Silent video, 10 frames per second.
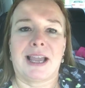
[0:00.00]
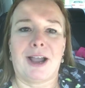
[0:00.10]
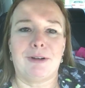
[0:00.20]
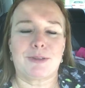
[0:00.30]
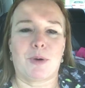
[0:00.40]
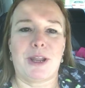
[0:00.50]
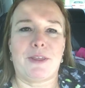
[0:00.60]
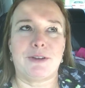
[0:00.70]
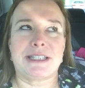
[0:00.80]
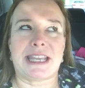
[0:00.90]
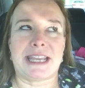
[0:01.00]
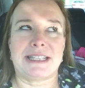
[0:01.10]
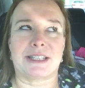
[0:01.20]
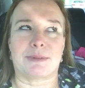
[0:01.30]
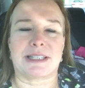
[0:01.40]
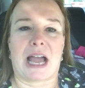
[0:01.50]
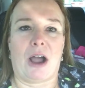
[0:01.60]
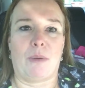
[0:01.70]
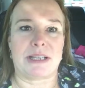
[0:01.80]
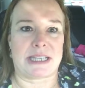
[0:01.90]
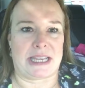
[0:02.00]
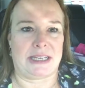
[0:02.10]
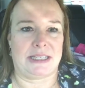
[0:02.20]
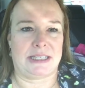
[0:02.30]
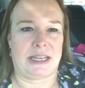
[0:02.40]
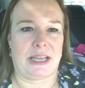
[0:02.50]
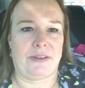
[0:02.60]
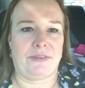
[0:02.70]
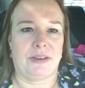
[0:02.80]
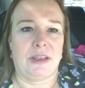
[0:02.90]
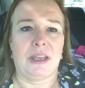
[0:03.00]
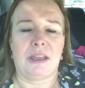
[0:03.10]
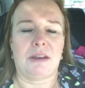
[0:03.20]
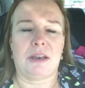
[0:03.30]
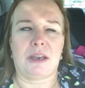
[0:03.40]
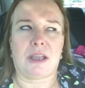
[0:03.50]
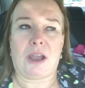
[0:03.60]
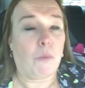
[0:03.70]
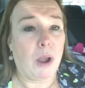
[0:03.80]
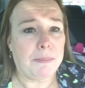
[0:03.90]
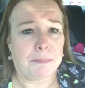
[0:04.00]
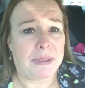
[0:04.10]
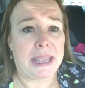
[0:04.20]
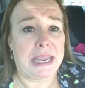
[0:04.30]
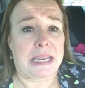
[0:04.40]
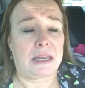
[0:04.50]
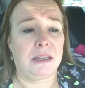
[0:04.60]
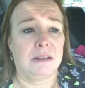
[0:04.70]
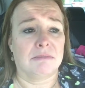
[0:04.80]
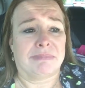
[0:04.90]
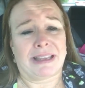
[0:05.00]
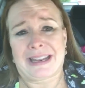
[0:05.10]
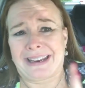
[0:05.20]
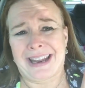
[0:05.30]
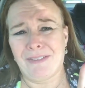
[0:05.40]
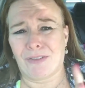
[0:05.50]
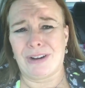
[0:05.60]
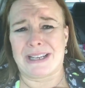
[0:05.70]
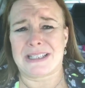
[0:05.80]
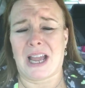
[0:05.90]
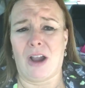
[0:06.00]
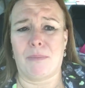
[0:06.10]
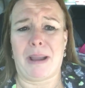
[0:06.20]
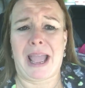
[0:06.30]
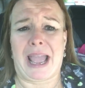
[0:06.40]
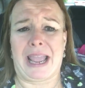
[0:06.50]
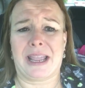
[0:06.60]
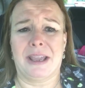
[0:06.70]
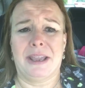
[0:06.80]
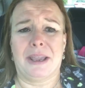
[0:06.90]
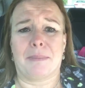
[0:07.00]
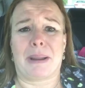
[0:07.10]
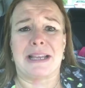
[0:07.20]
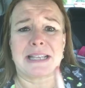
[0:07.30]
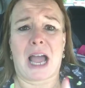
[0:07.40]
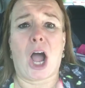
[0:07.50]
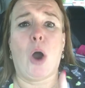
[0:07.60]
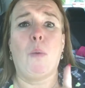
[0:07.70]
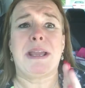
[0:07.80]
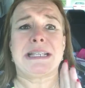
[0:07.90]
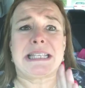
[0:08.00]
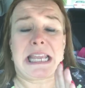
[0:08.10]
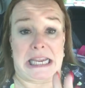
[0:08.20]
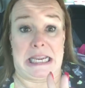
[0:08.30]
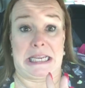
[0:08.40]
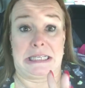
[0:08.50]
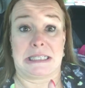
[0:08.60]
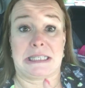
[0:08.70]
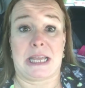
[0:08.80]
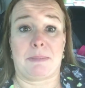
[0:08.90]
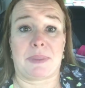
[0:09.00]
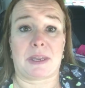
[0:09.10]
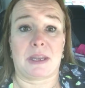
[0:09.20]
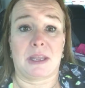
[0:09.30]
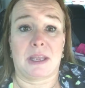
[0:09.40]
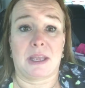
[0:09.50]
I was one of those kids that was always into stuff. I wasn't mean, and I never really talked back, but I was always into something.